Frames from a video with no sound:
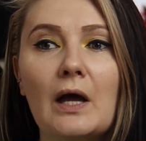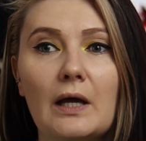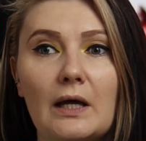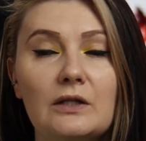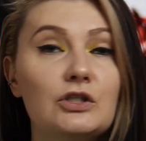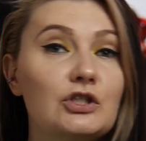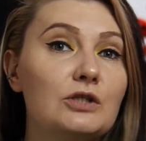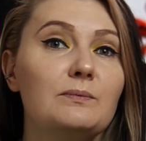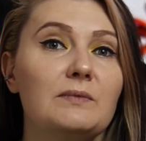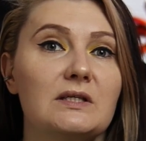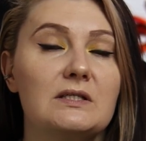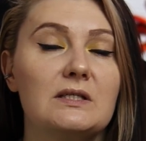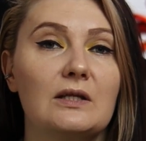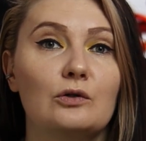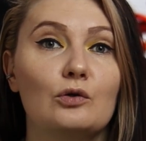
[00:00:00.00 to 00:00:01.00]
And she
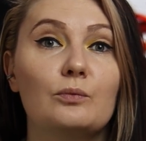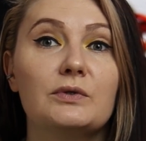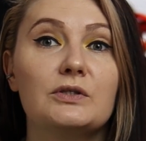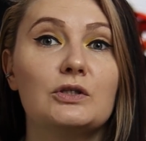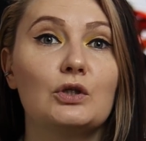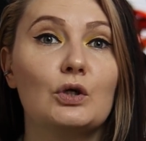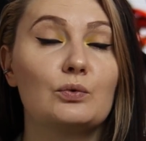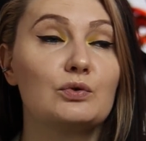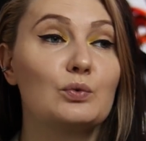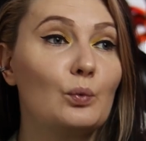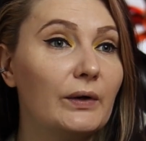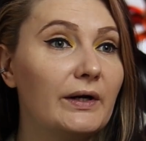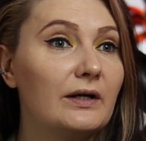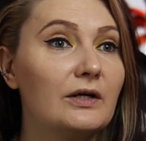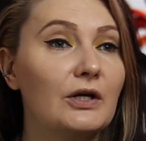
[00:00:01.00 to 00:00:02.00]
missed, and nobody knows
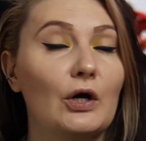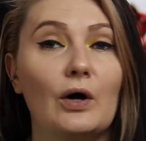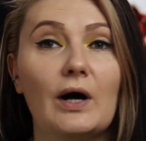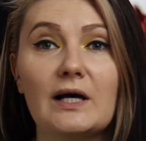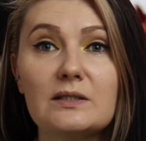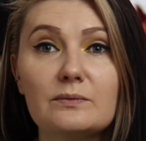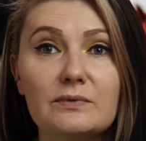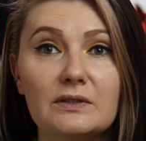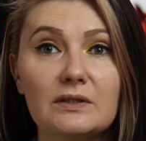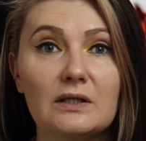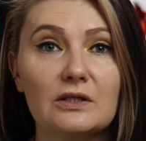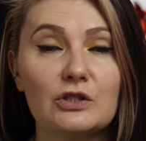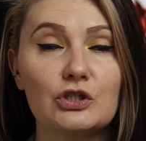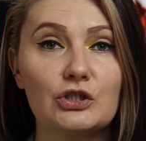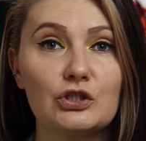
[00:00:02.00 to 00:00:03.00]
where. Her husband
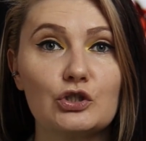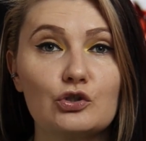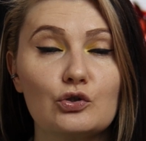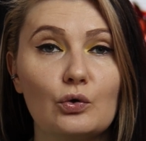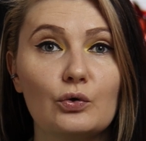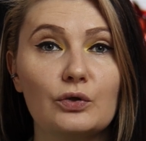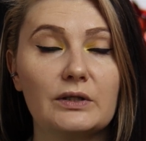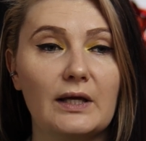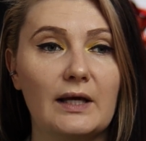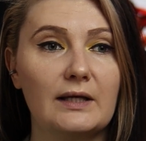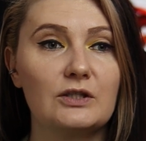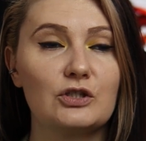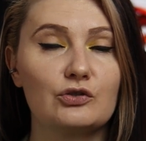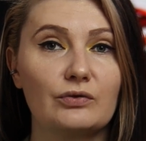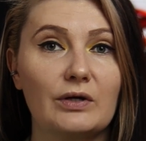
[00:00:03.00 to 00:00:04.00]
is shocked
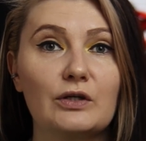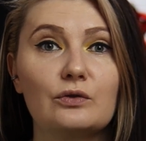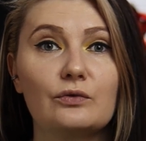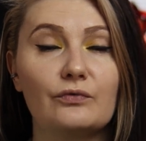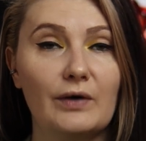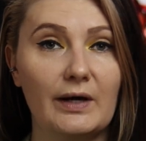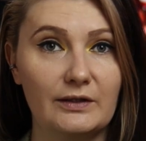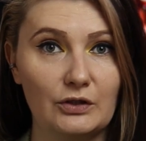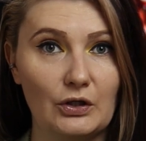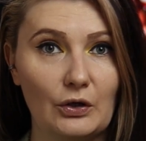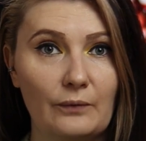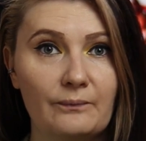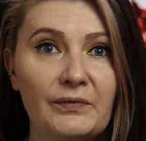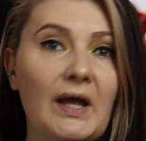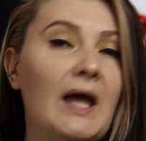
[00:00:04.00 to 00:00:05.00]
and try to find
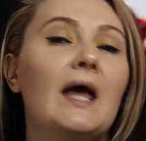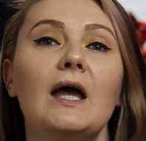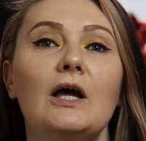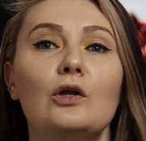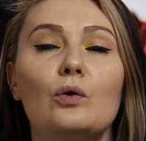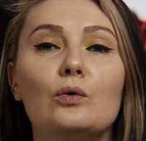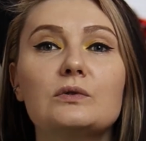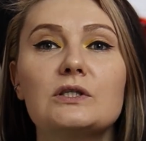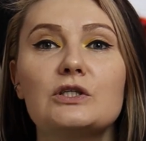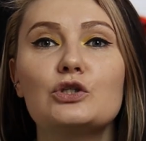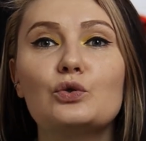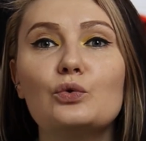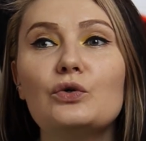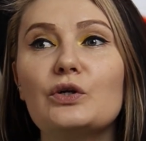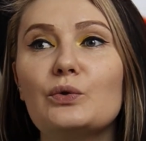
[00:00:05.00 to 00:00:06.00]
her, and all the
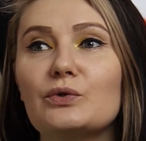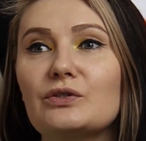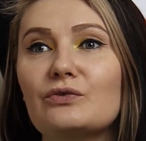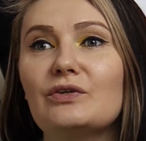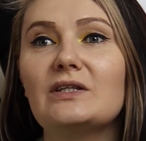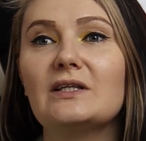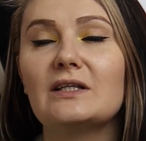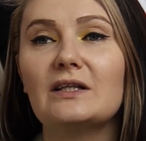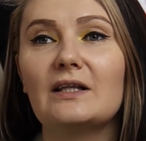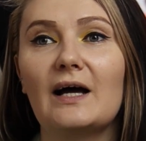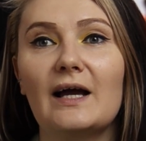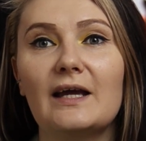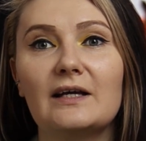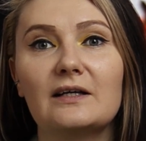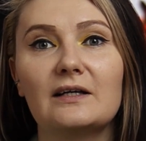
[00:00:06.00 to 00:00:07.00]
story was written
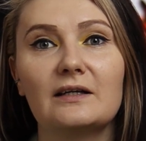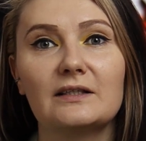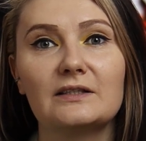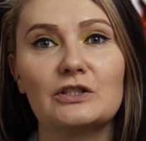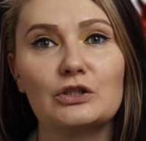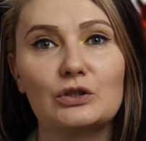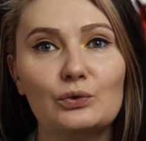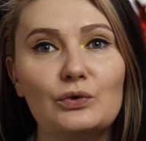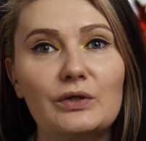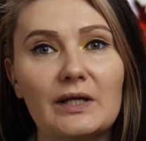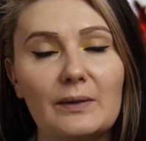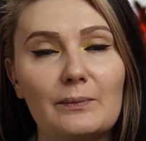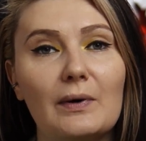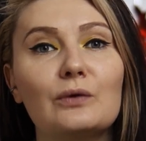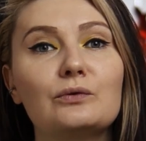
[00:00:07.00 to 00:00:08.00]
like the
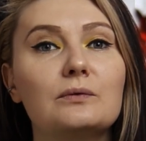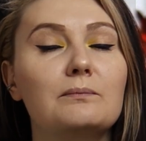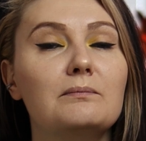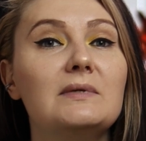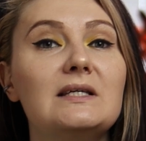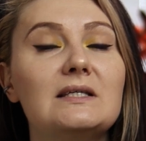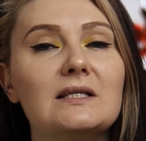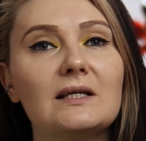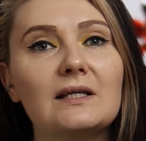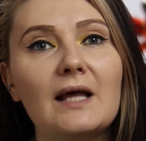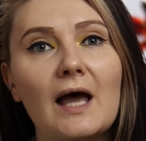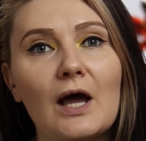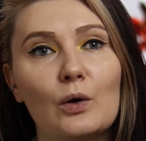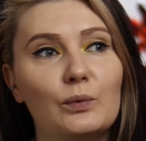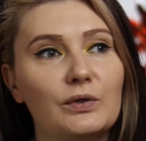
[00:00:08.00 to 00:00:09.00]
story about missing.
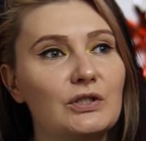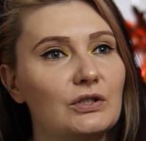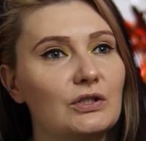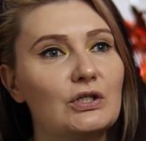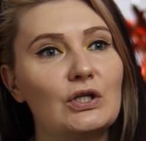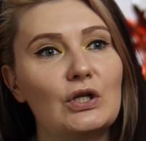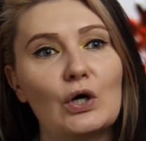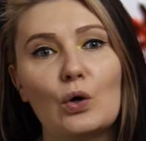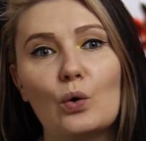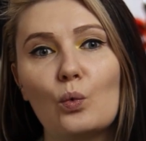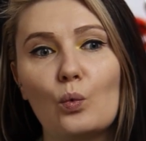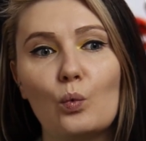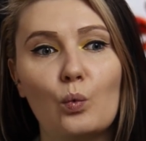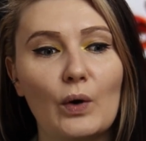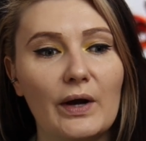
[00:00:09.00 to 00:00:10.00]
We don't know
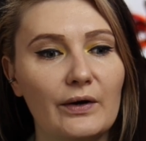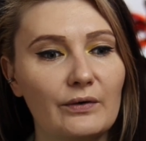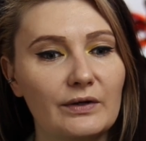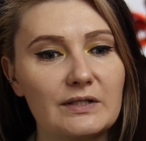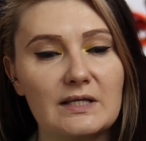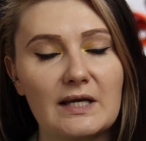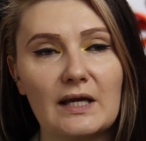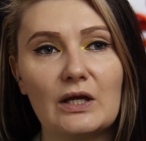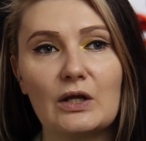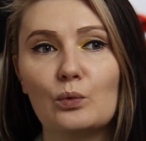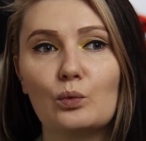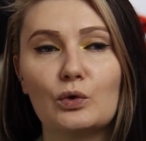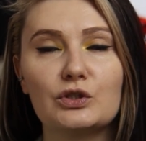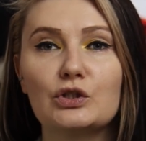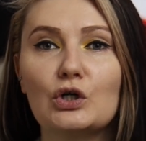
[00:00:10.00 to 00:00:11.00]
where are they,
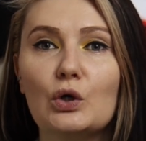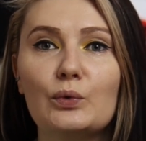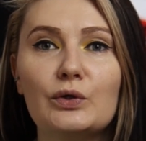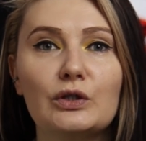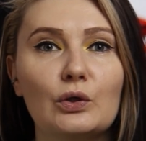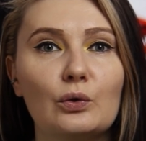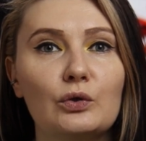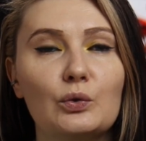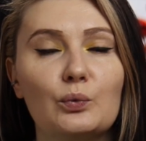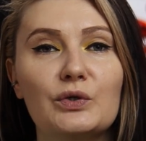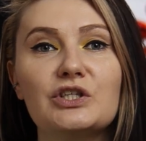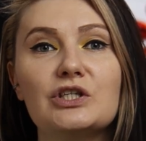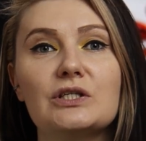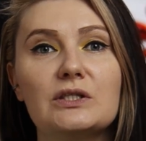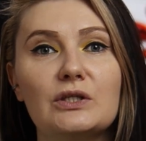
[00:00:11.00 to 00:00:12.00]
what's going on,
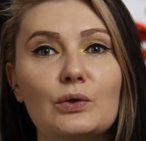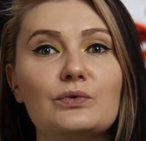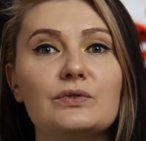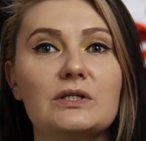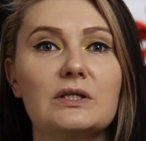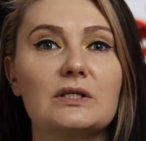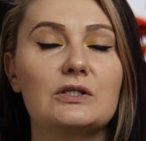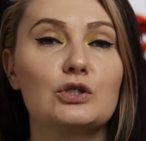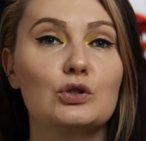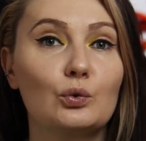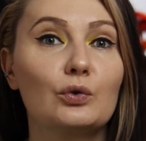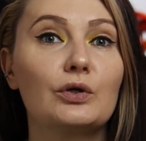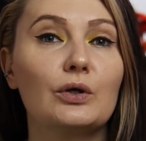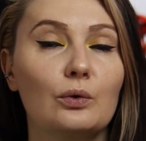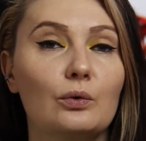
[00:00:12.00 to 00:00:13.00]
we just know the
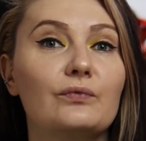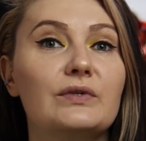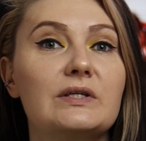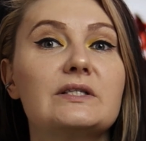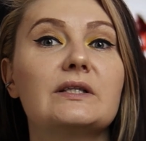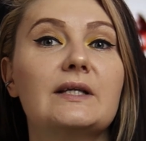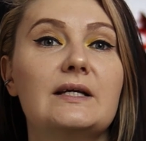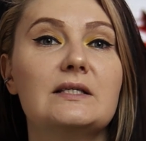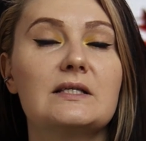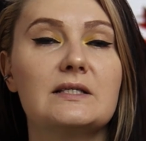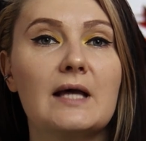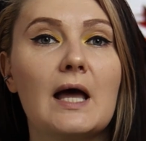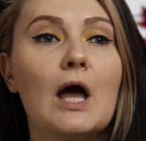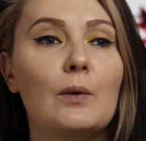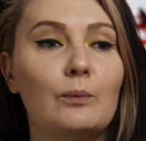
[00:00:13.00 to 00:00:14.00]
story of these
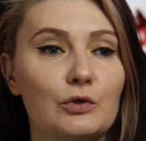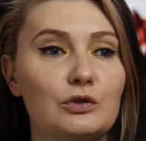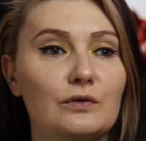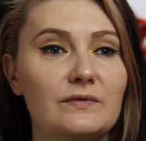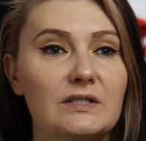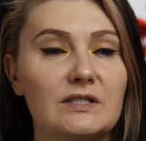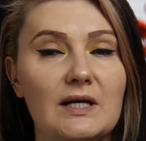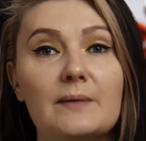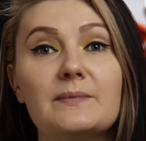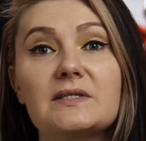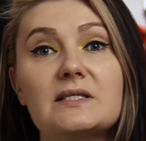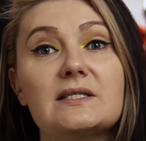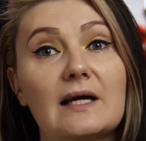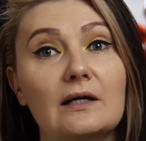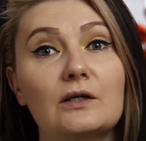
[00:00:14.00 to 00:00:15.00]
ladies, most of the time
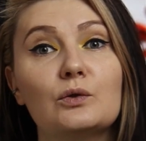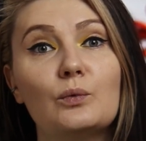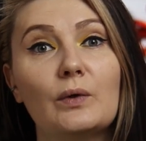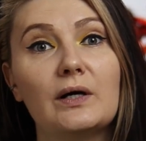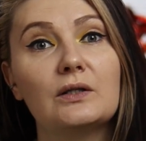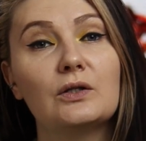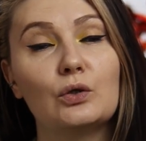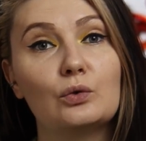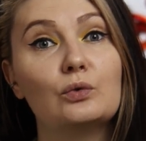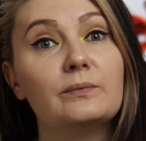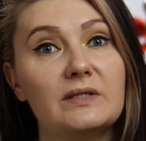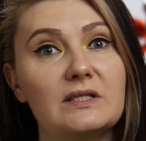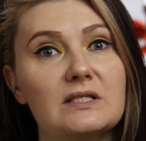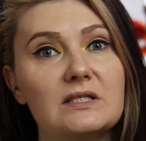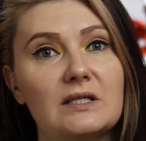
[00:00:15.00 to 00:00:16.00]
the second one who
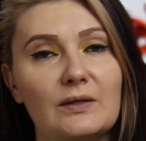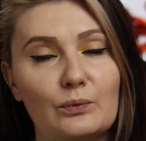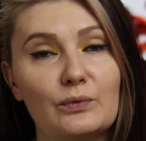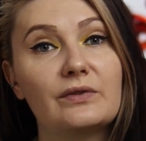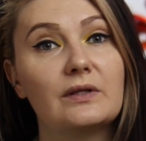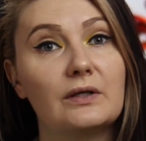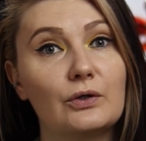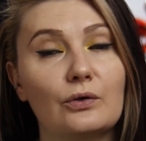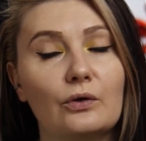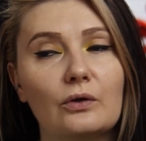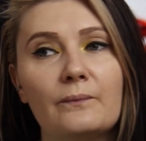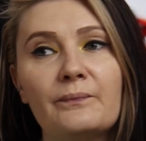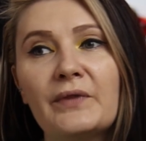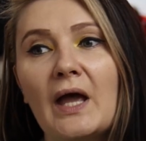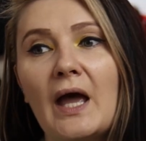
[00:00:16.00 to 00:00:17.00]
missed with the
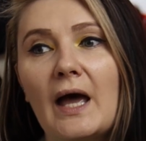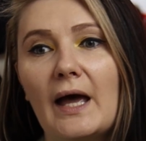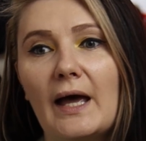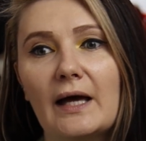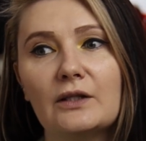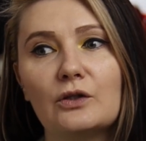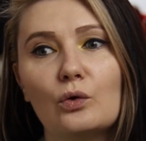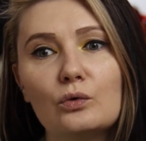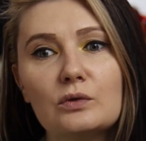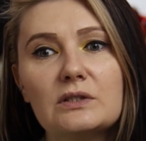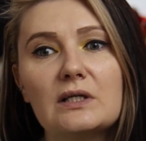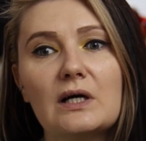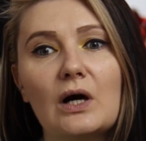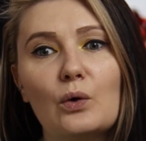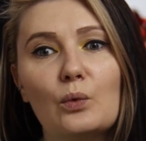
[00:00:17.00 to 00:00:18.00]
girl. And
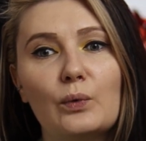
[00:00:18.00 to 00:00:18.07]
also